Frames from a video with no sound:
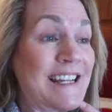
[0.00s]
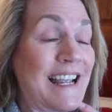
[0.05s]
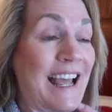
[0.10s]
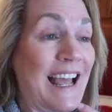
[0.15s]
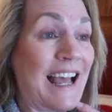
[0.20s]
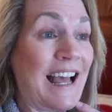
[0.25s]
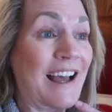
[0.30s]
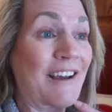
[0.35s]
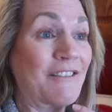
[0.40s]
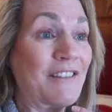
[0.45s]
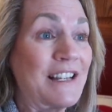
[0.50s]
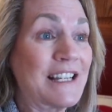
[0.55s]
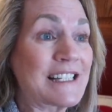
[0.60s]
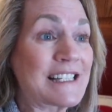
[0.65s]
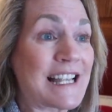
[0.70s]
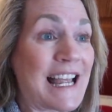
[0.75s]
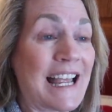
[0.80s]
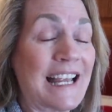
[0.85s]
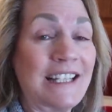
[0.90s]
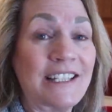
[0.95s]
to have
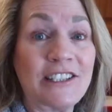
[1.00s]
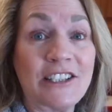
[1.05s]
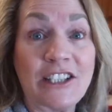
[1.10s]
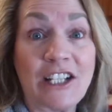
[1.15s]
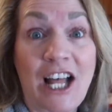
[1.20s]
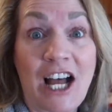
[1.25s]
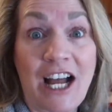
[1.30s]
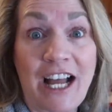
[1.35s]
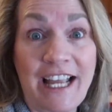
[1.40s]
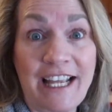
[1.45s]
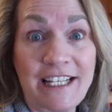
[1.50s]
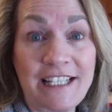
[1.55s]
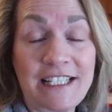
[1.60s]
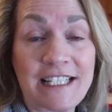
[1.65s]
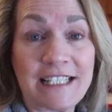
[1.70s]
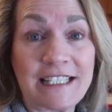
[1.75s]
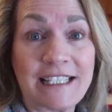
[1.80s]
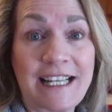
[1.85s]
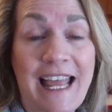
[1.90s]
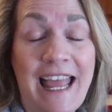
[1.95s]
is a line
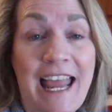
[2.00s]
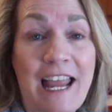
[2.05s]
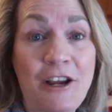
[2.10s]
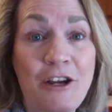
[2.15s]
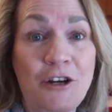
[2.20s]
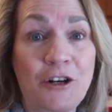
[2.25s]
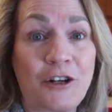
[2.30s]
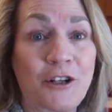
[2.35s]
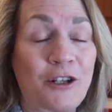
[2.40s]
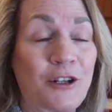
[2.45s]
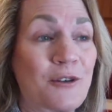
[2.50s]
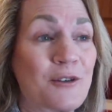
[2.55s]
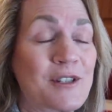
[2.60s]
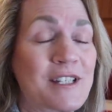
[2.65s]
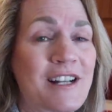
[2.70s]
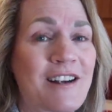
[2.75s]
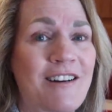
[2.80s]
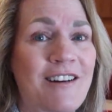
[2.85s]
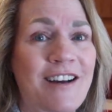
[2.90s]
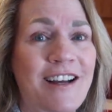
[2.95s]
to hang your
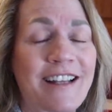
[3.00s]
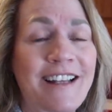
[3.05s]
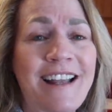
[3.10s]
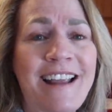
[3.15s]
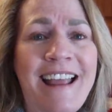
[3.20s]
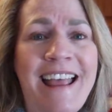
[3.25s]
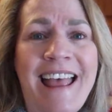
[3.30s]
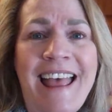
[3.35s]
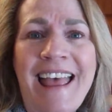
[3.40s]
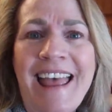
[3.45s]
clothes on.